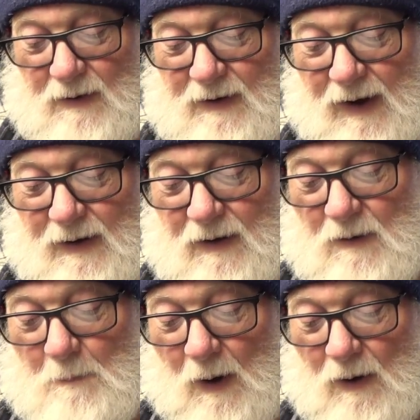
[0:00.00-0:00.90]
Taken
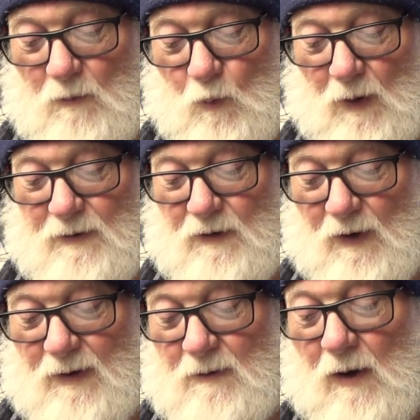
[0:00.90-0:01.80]
apart, worked
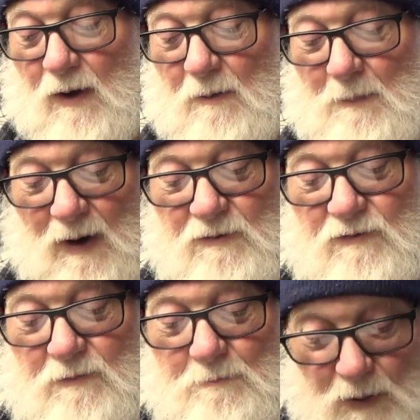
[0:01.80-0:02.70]
on, parts
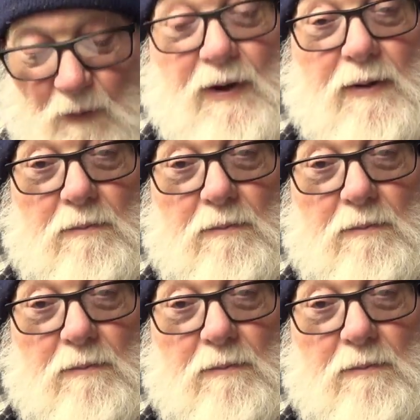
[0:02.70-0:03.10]
broken.